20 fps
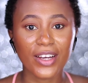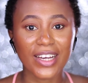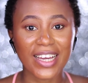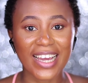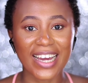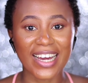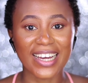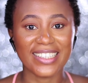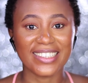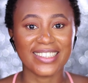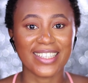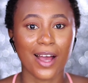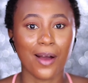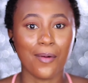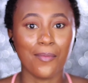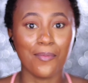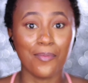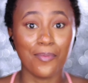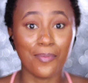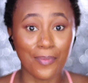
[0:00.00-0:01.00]
guys,
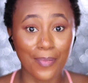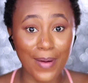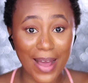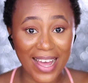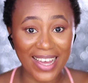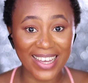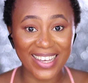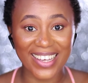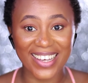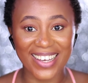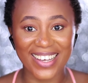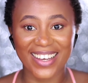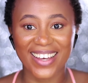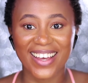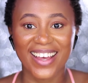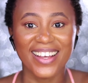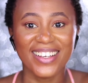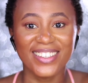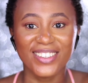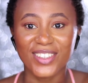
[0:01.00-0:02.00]
I'm back.
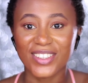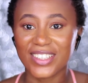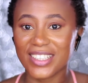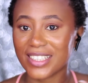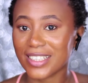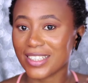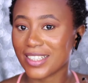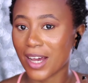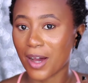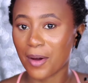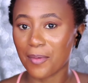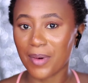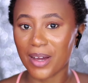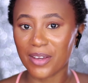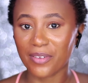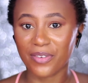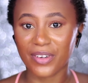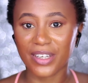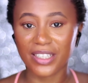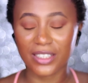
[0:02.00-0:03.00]
So this is how
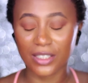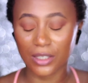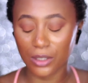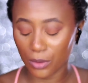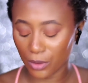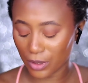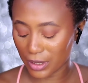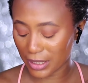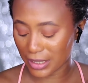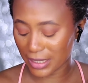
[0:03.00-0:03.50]
my face looks.